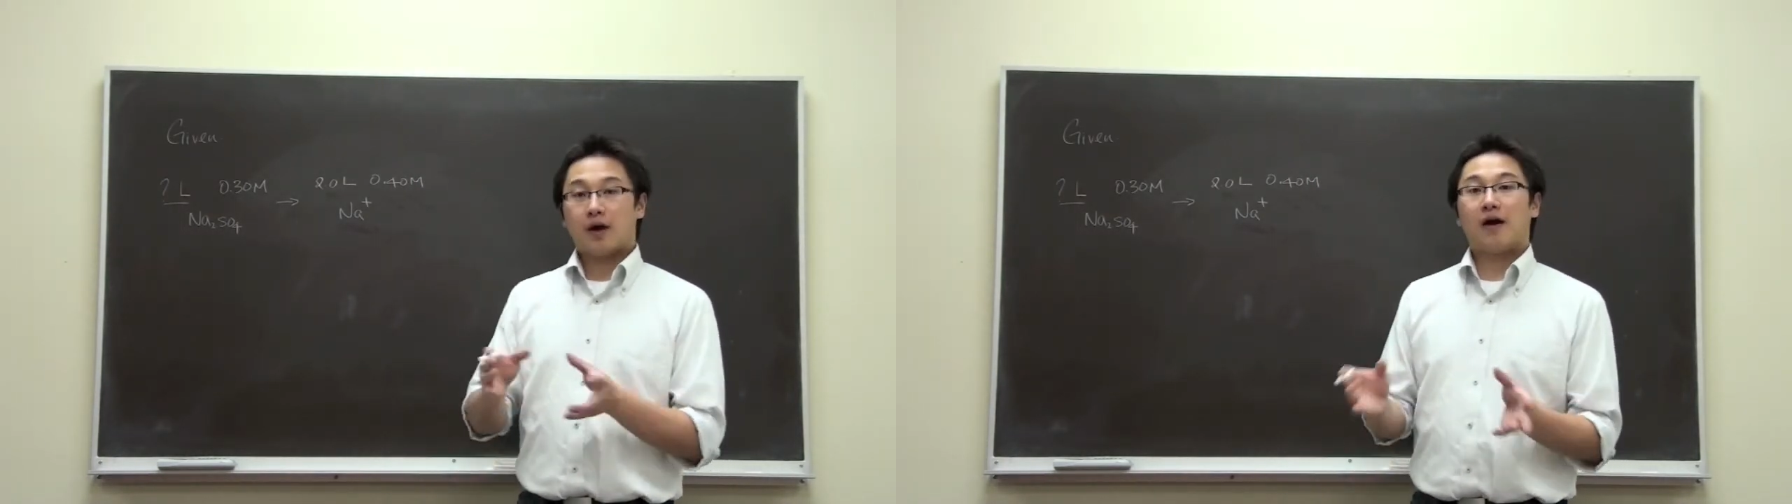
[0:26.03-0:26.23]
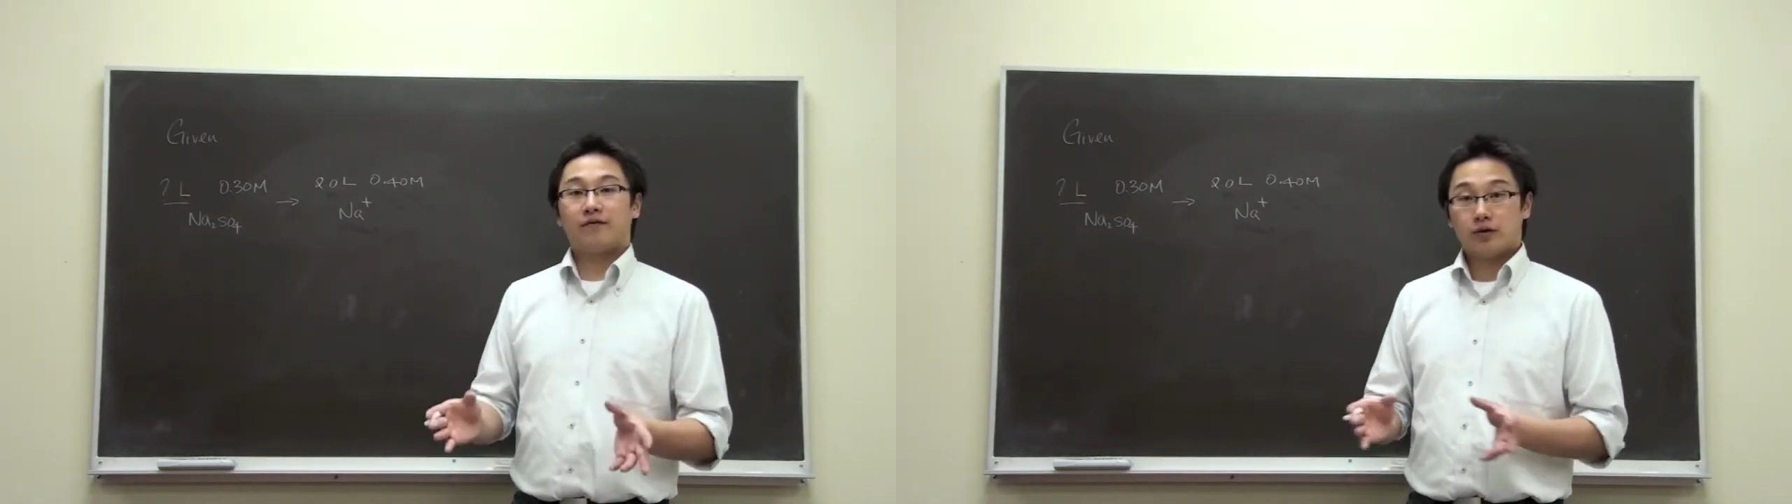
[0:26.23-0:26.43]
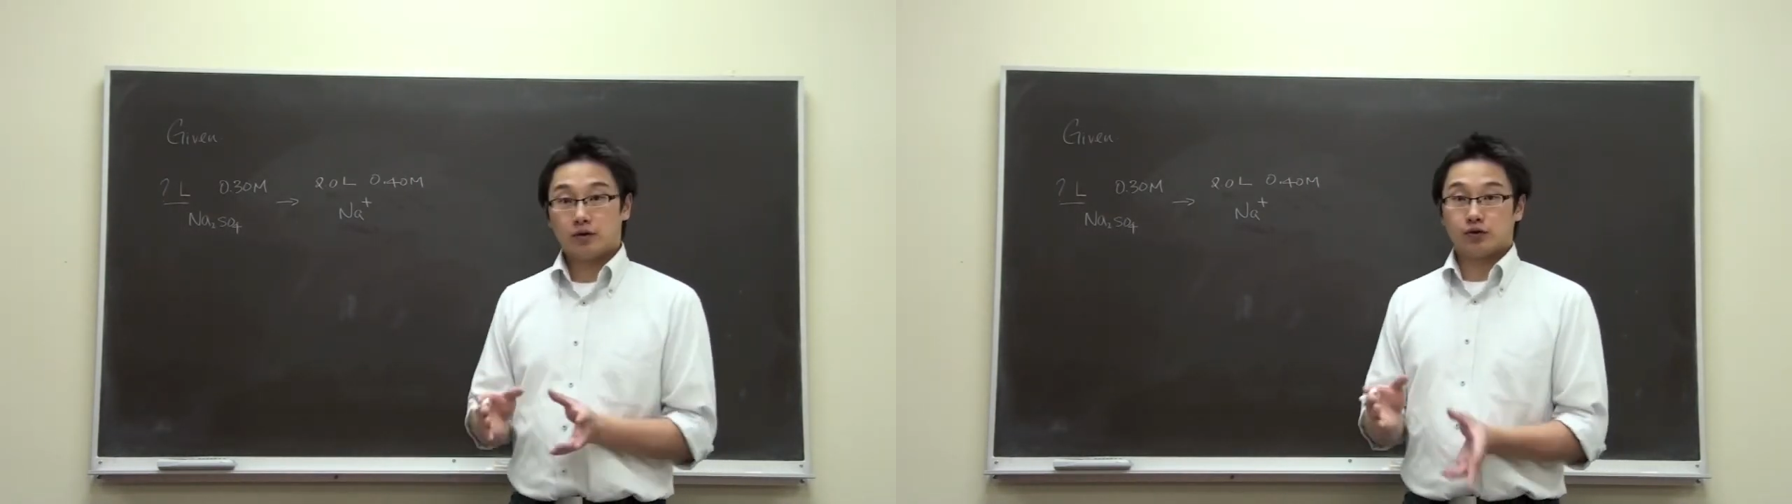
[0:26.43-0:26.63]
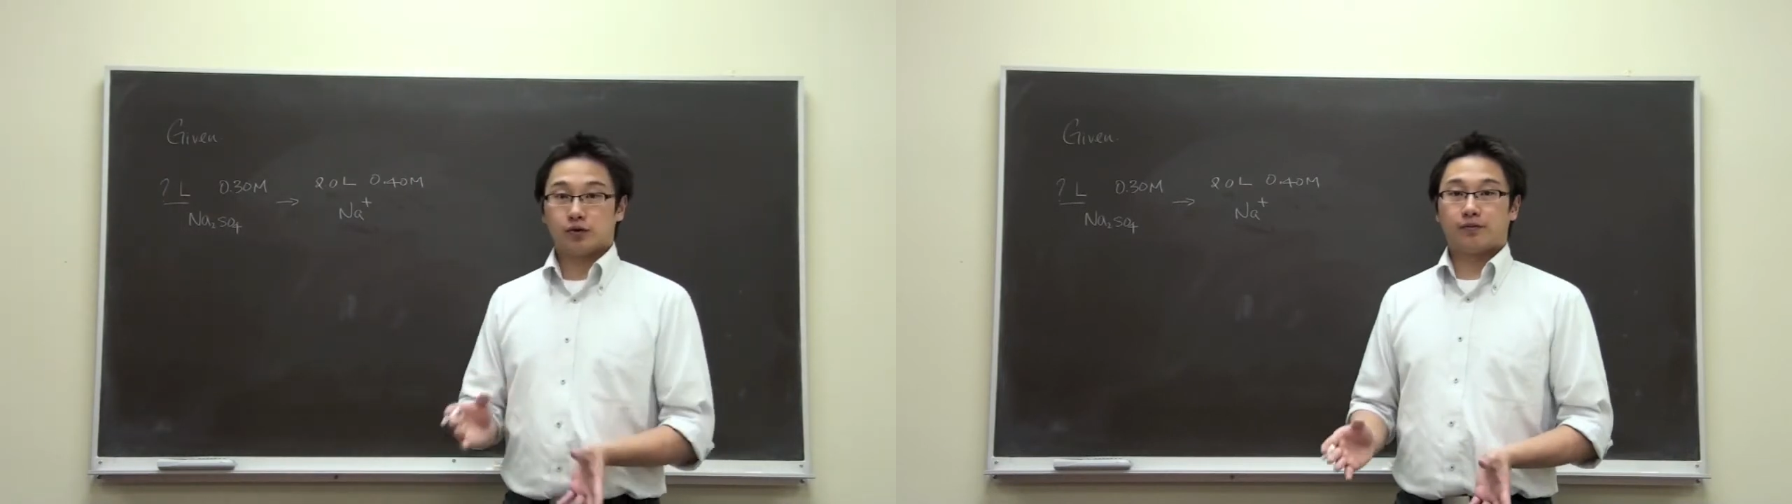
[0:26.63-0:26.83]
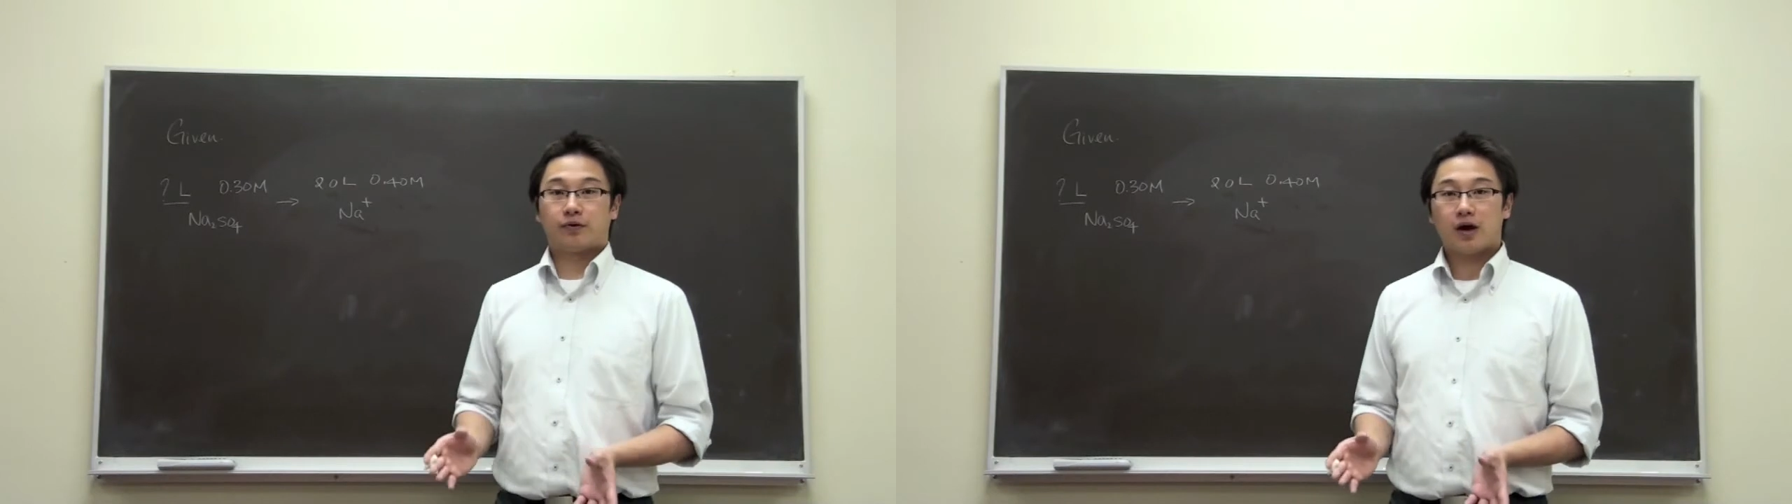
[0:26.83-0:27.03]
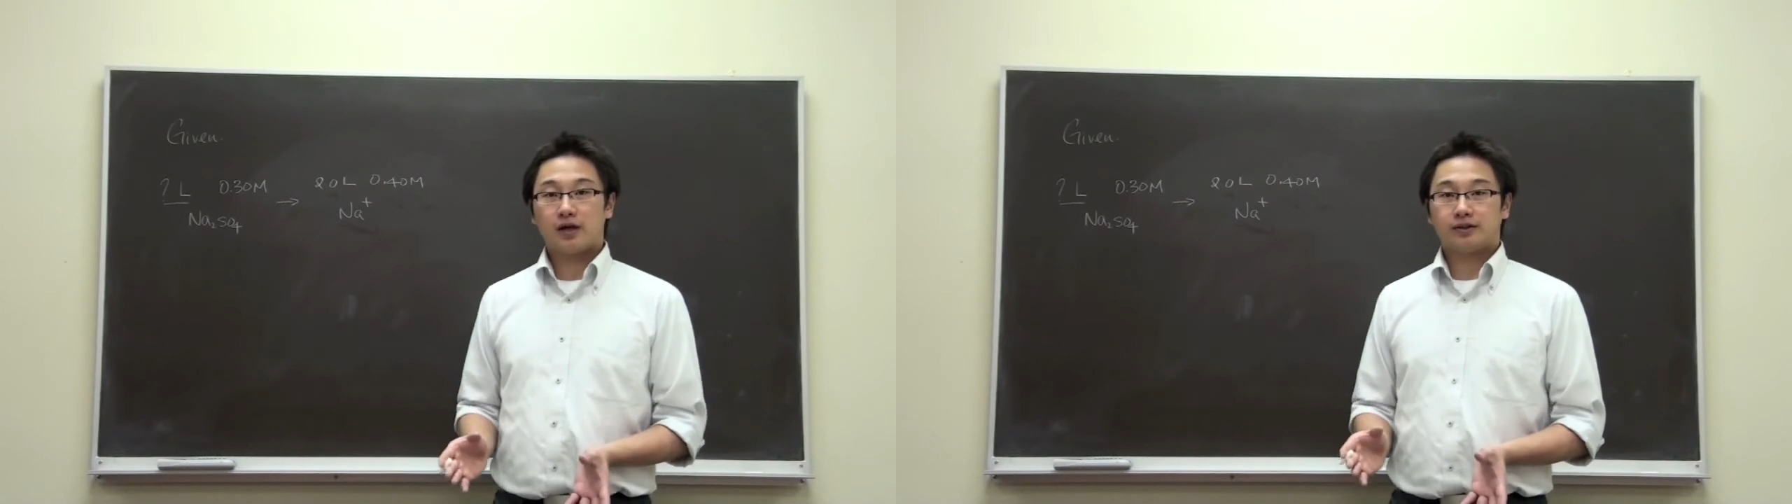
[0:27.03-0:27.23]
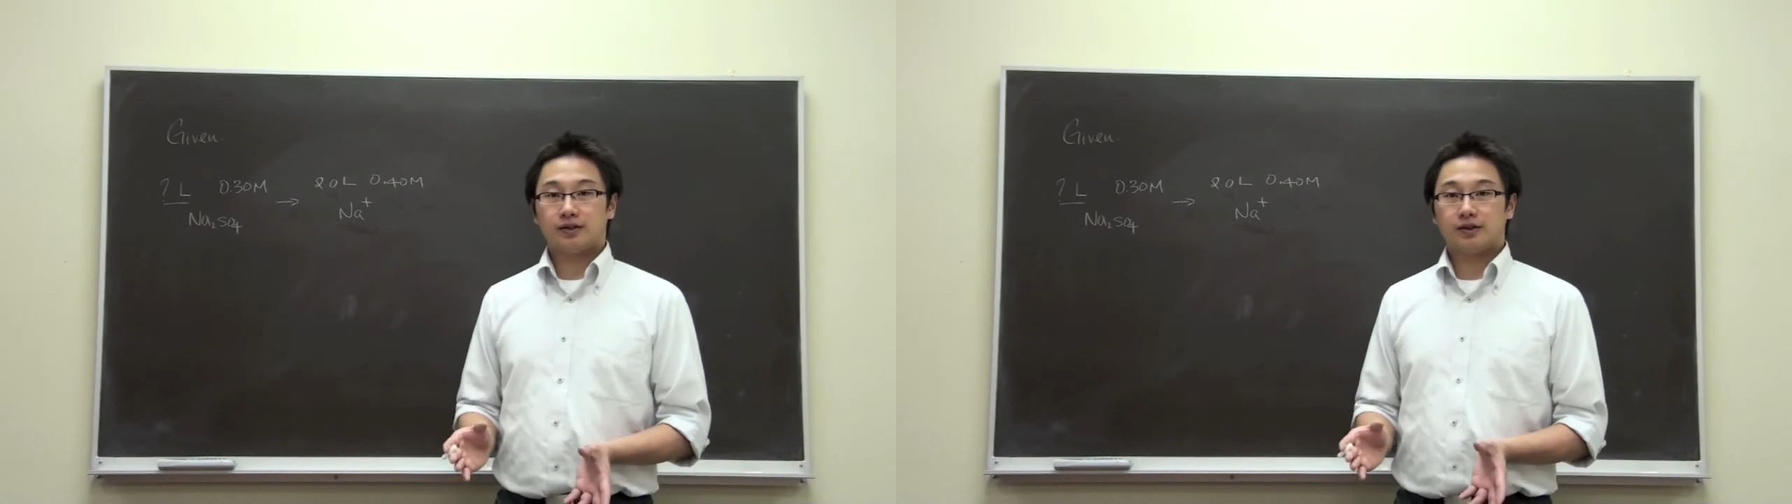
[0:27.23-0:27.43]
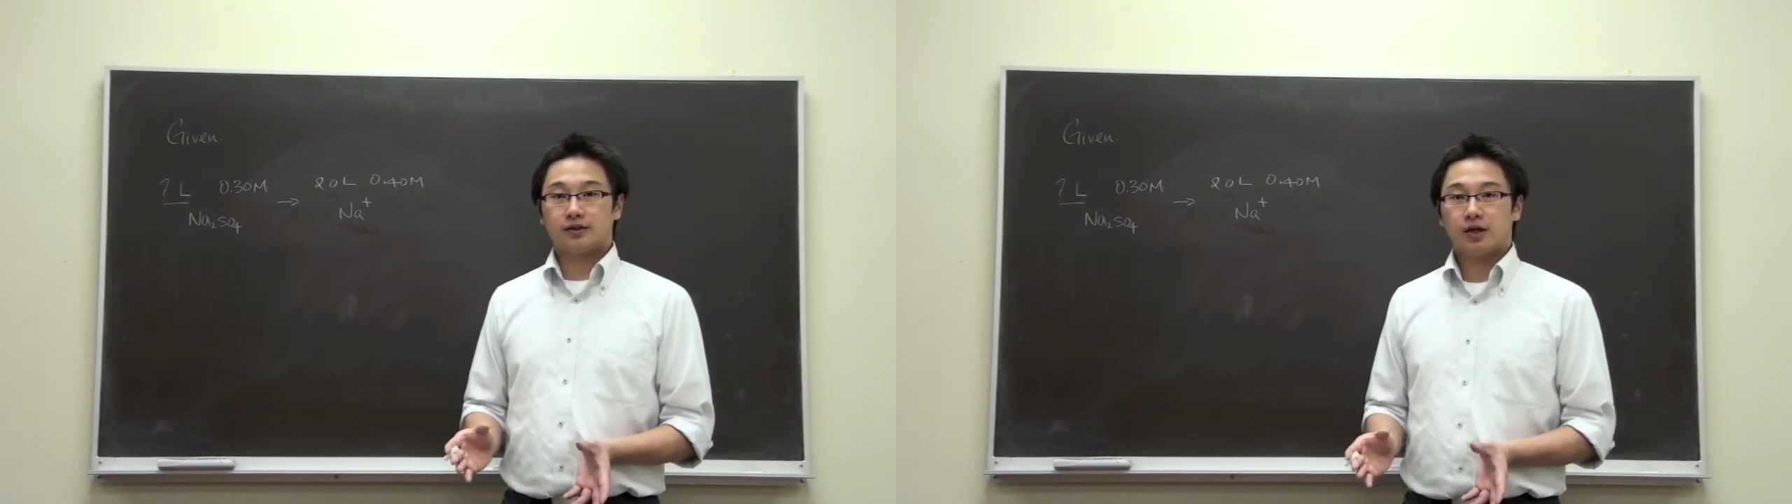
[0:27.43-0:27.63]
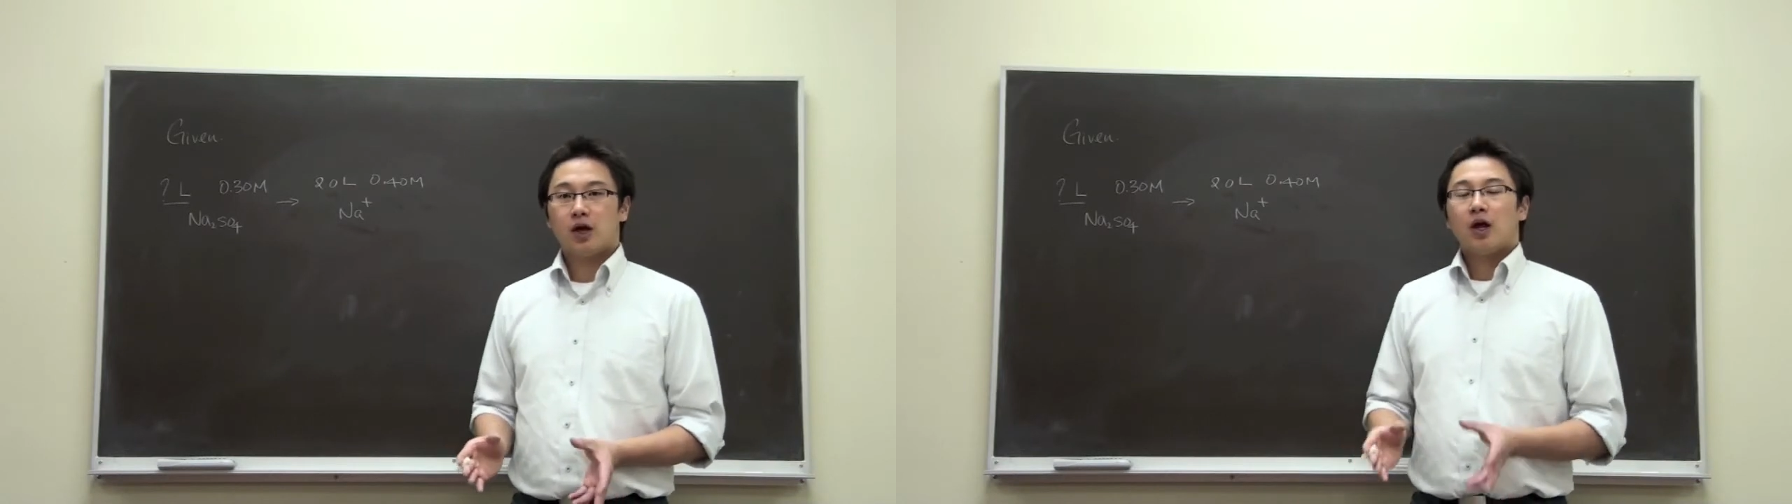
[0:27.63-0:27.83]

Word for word: have dilution process,